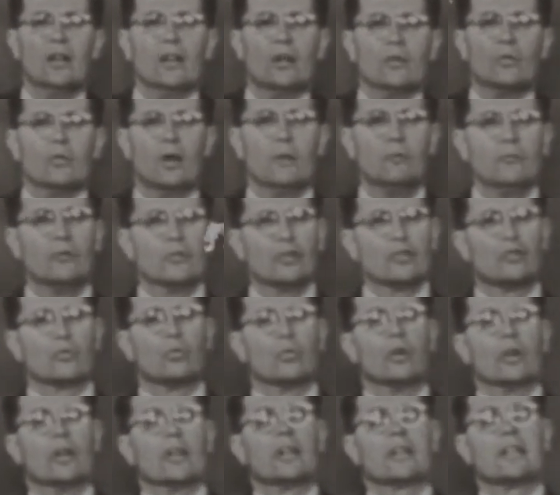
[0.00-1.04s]
Rumford's
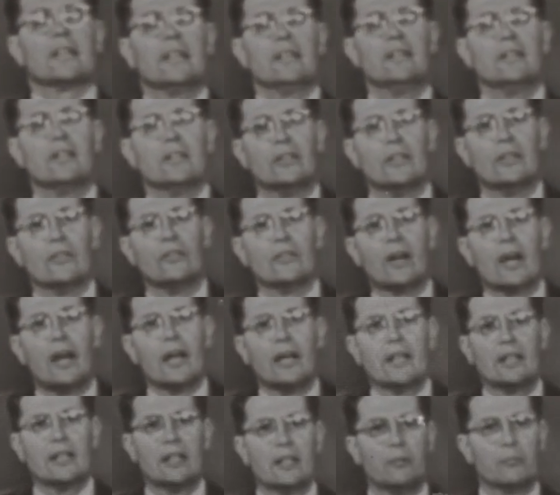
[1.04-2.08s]
work in the
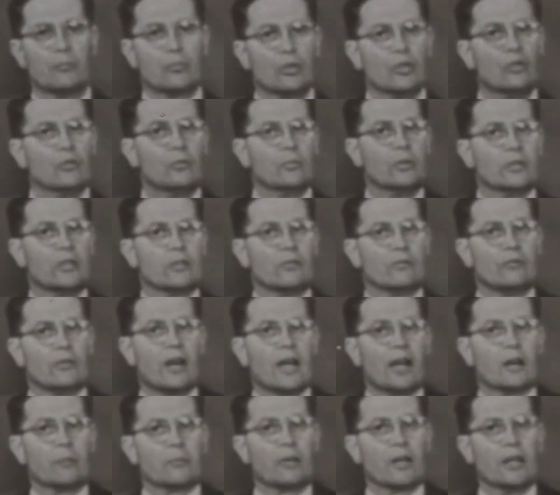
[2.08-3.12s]
design and improvement of
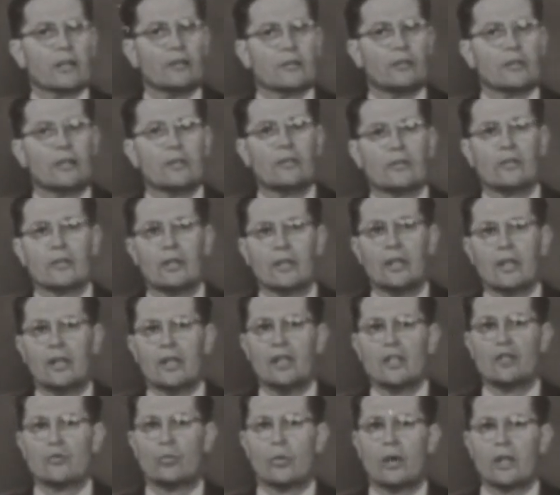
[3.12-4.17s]
fireplaces
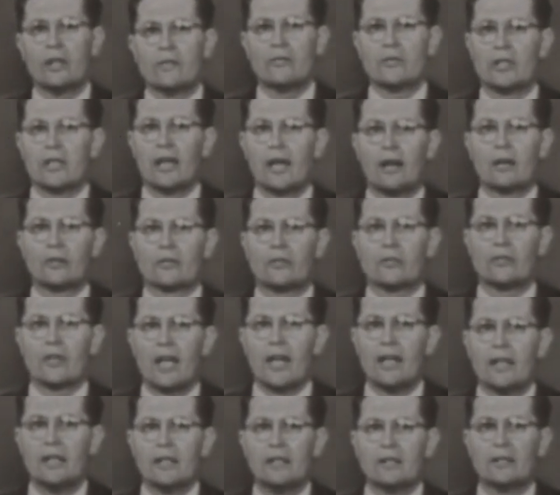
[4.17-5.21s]
is one of the
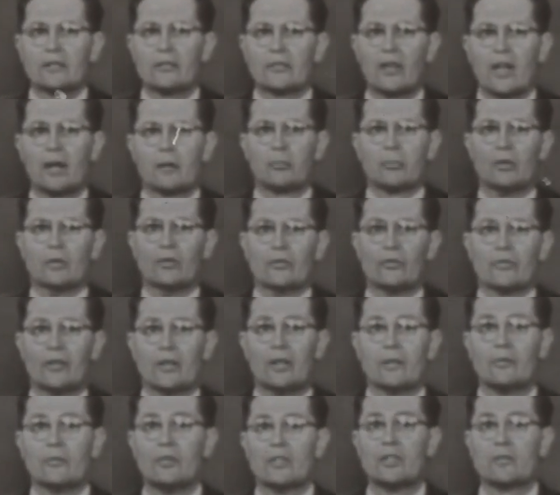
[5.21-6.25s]
outstanding examples
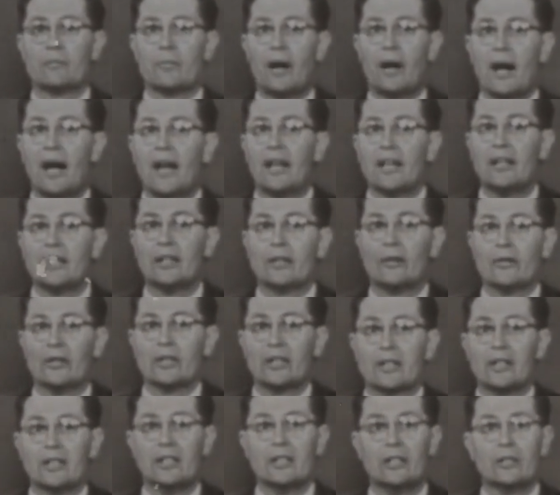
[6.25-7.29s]
of his
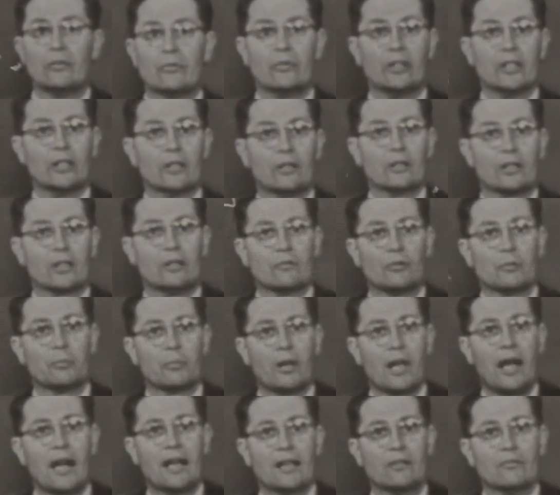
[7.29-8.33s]
pioneering in the field of
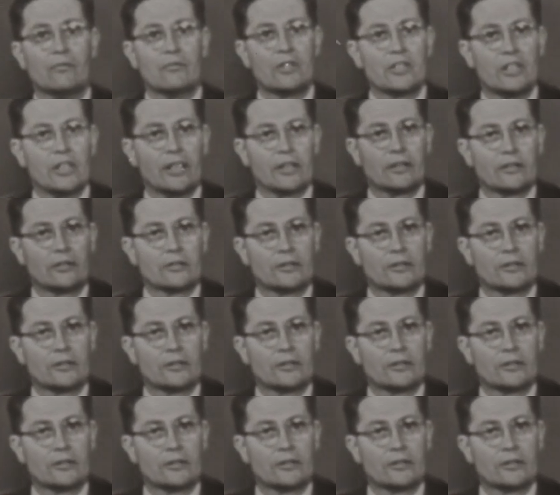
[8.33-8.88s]
applied physics.